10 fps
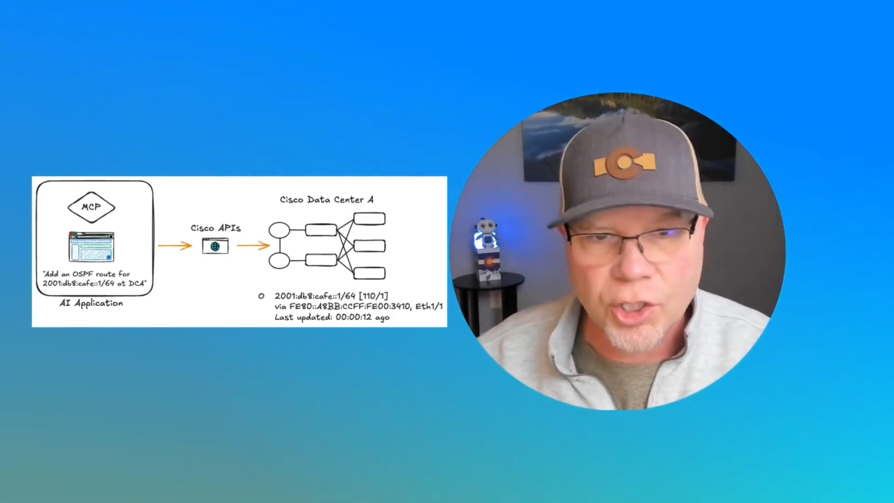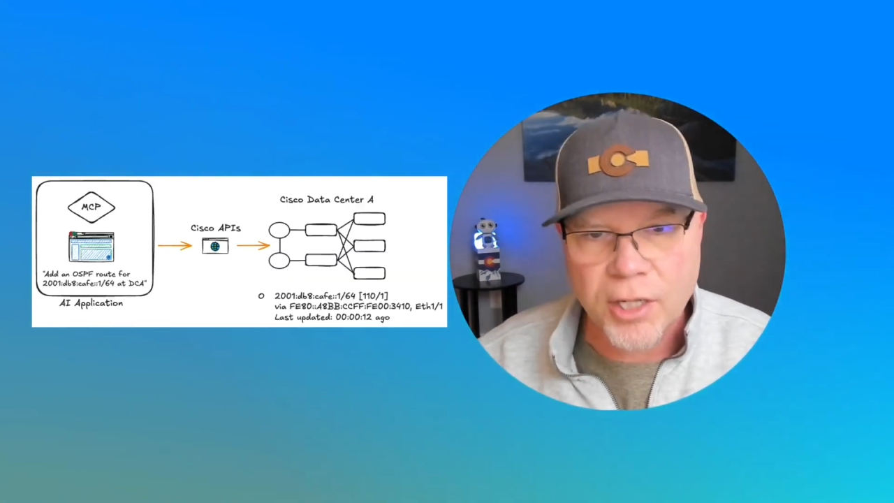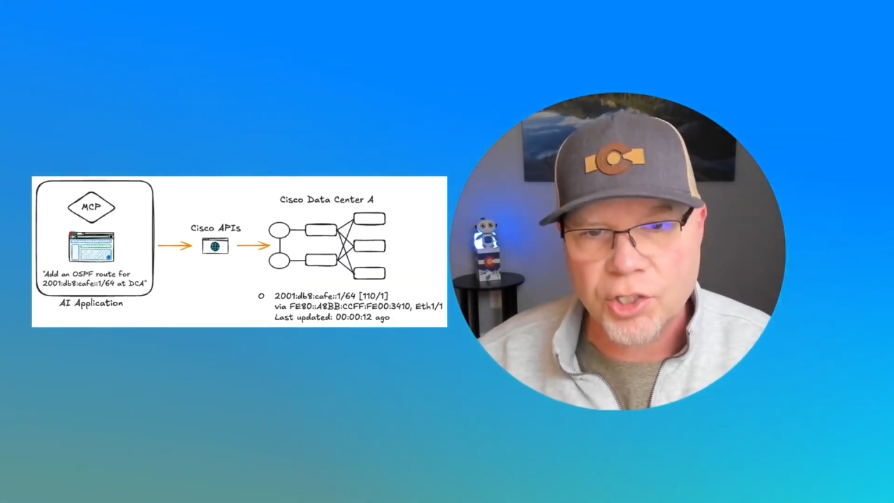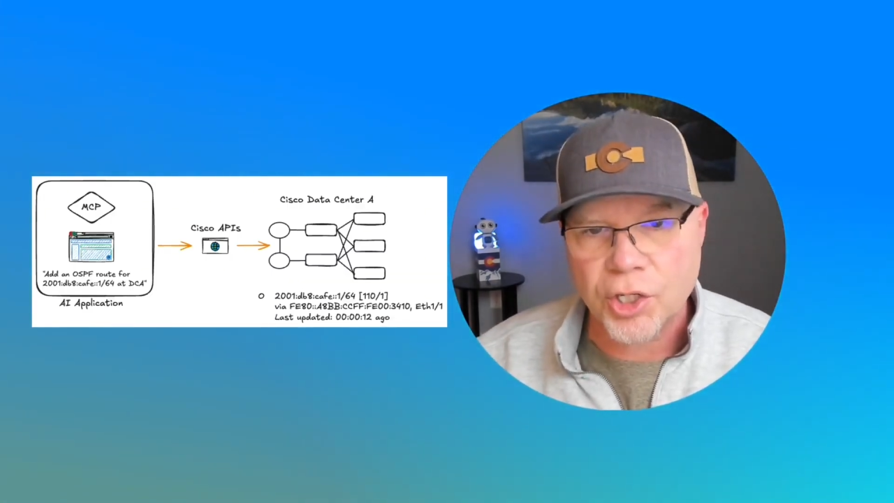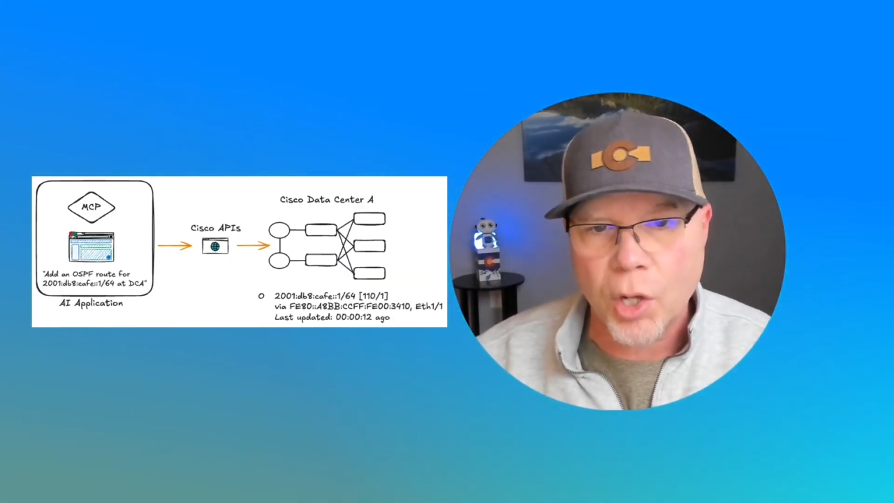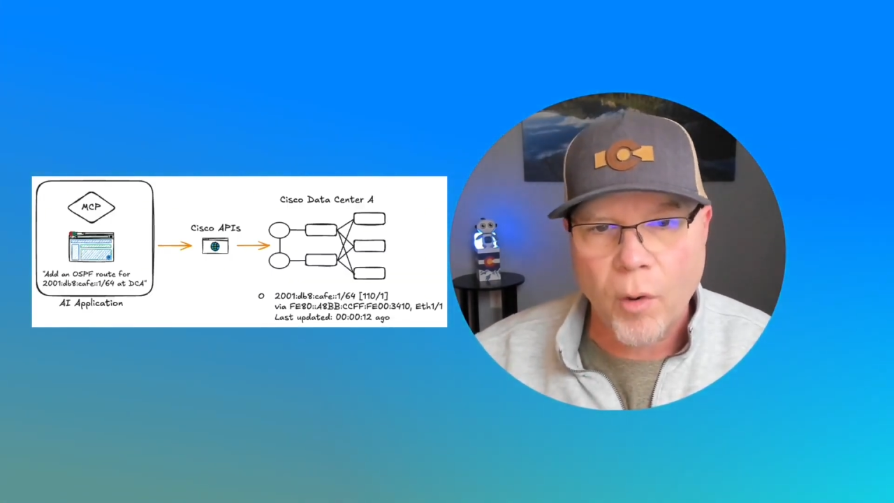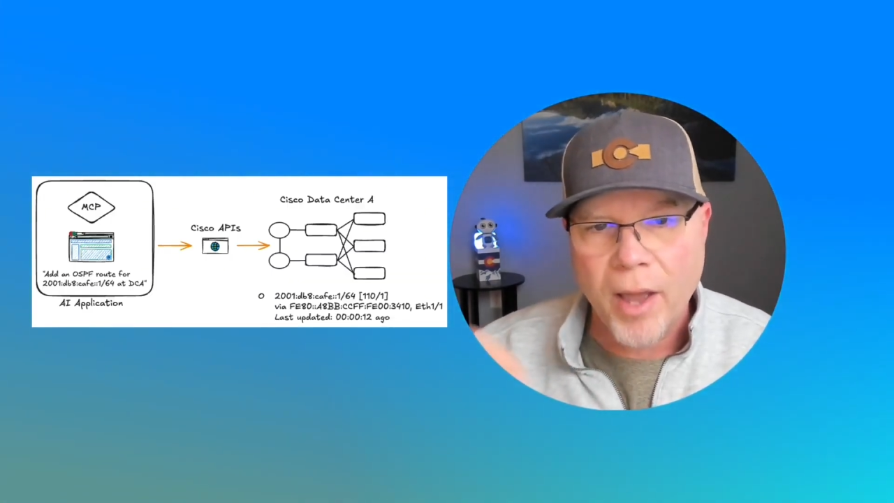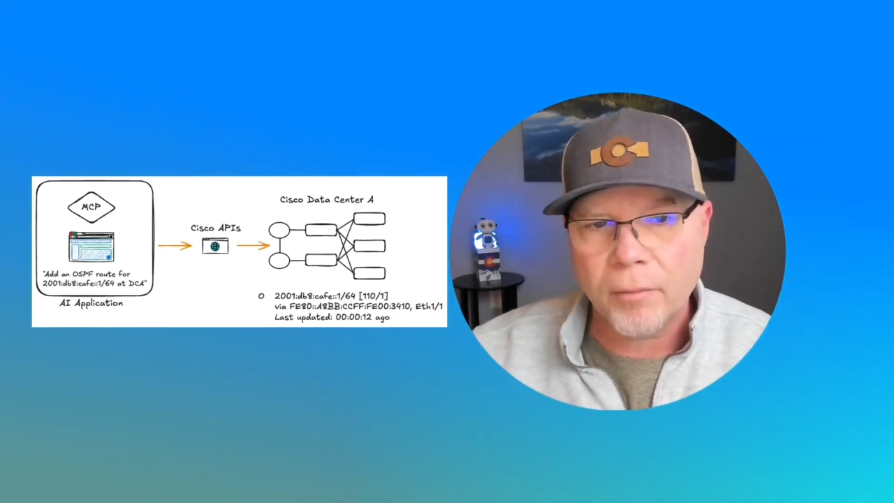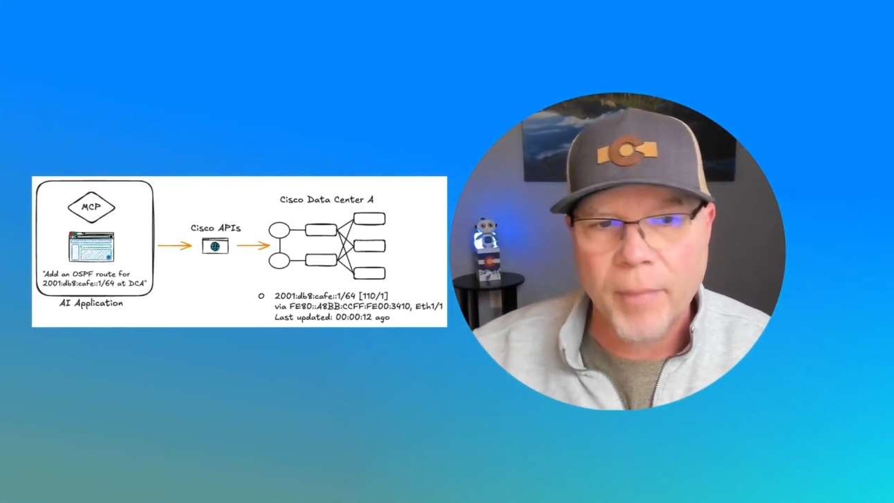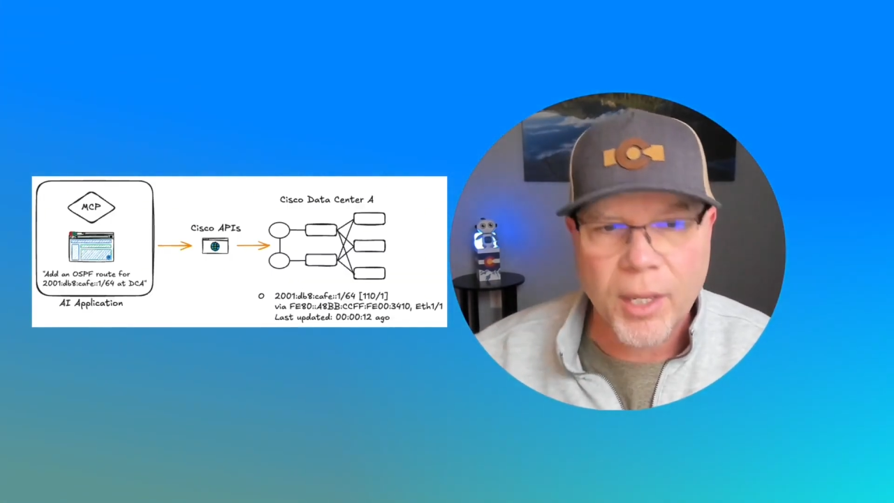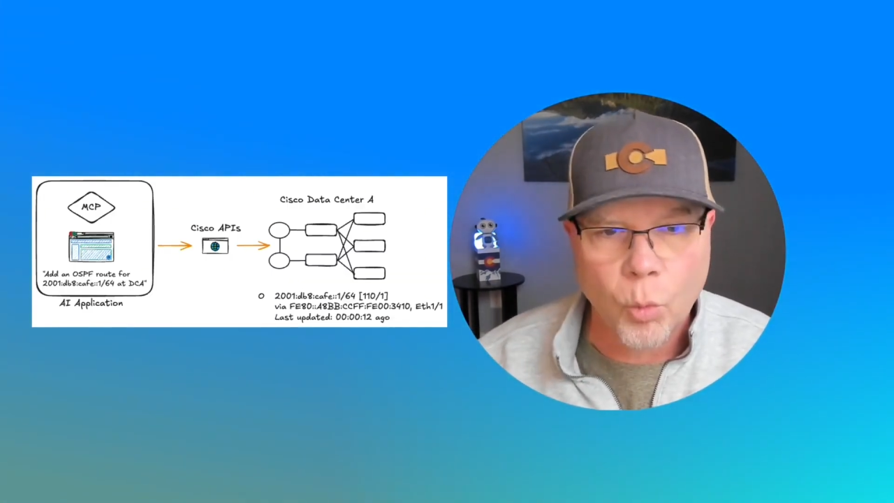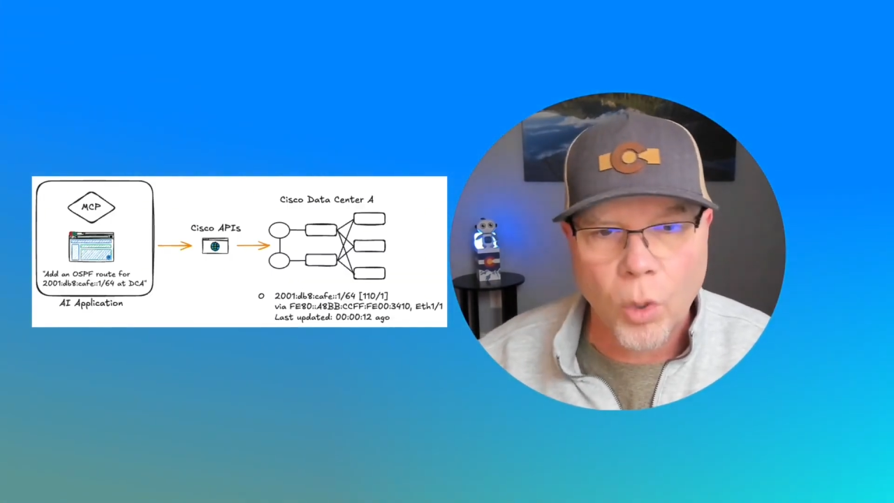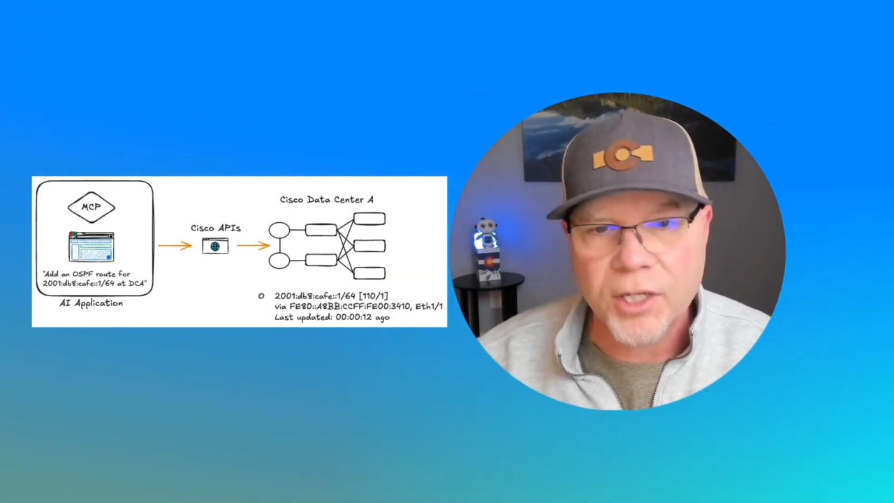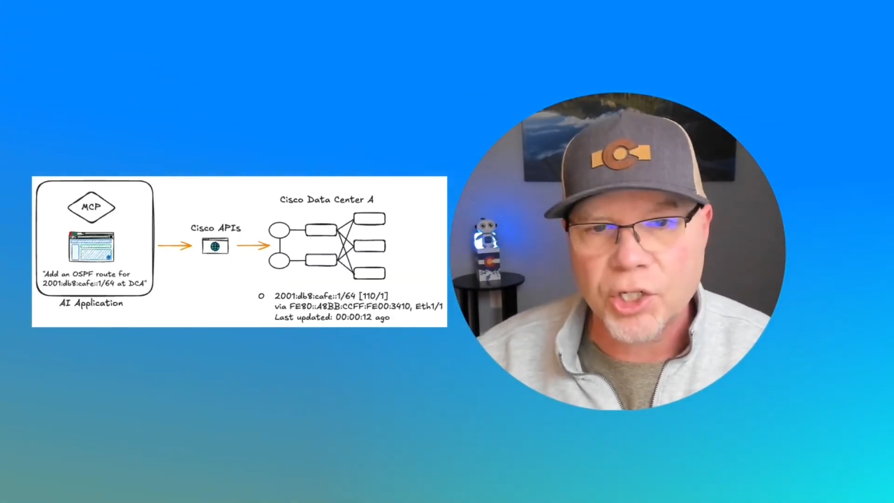change to go out and make one